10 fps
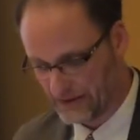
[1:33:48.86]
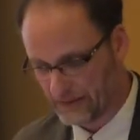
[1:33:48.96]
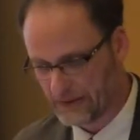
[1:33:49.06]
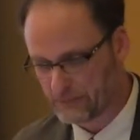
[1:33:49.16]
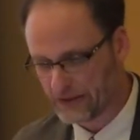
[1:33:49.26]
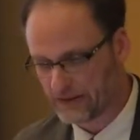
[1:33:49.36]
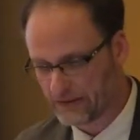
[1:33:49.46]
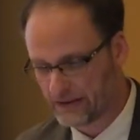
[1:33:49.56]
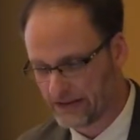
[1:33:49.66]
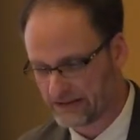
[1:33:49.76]
I mean,
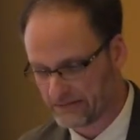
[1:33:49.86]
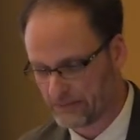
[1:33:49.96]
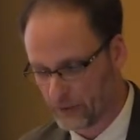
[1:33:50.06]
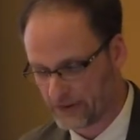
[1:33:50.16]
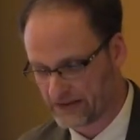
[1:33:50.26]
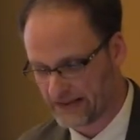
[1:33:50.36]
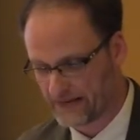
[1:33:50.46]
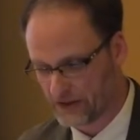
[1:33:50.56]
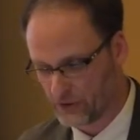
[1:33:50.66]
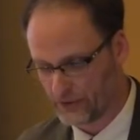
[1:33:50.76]
it's important to say
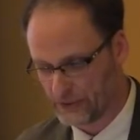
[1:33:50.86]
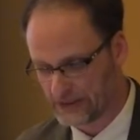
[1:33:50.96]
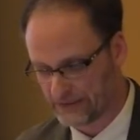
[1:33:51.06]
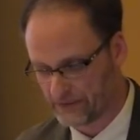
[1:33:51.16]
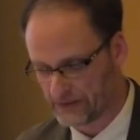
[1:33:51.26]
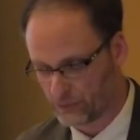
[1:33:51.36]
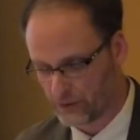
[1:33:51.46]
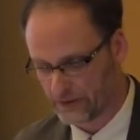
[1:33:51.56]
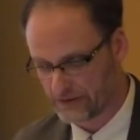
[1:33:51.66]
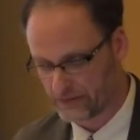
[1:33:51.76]
that colonial government
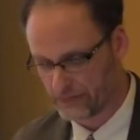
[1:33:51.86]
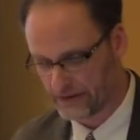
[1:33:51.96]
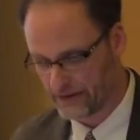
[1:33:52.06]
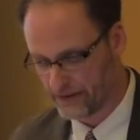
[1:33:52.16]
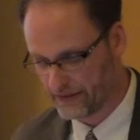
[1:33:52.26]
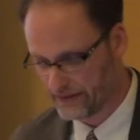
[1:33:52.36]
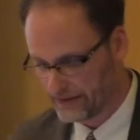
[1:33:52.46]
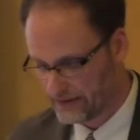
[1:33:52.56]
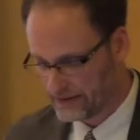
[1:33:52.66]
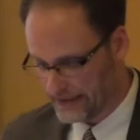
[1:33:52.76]
worked with
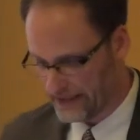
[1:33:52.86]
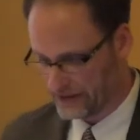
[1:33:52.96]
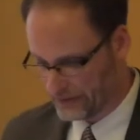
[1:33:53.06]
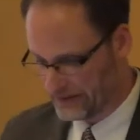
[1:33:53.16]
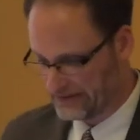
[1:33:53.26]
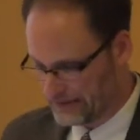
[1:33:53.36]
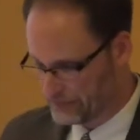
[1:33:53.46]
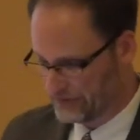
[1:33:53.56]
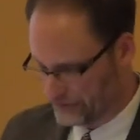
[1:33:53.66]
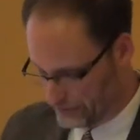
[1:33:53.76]
categories that
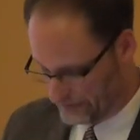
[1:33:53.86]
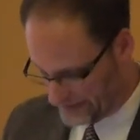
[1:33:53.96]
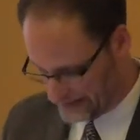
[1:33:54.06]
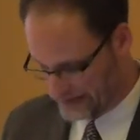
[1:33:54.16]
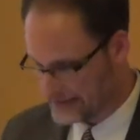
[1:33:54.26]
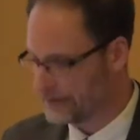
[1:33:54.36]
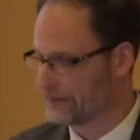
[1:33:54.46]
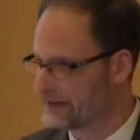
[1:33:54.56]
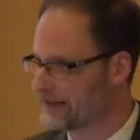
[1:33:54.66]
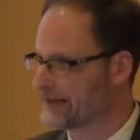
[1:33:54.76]
presumed the
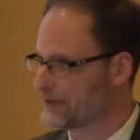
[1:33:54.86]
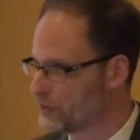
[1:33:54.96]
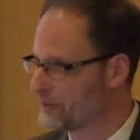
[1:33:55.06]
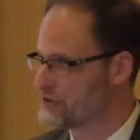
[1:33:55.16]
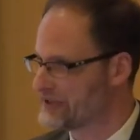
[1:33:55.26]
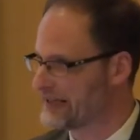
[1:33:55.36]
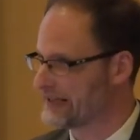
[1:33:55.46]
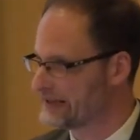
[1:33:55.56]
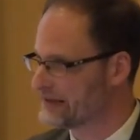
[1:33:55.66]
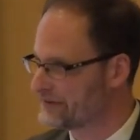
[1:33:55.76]
integrity and
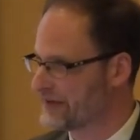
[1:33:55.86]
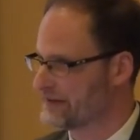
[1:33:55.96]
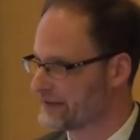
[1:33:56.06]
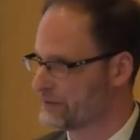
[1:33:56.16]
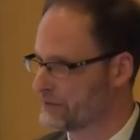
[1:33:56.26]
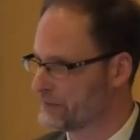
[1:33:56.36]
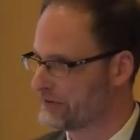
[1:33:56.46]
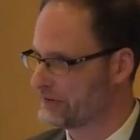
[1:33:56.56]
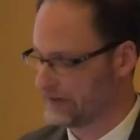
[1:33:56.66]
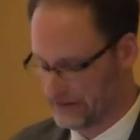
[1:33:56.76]
homogeneity of ethnic
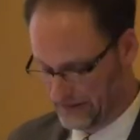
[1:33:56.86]
groups.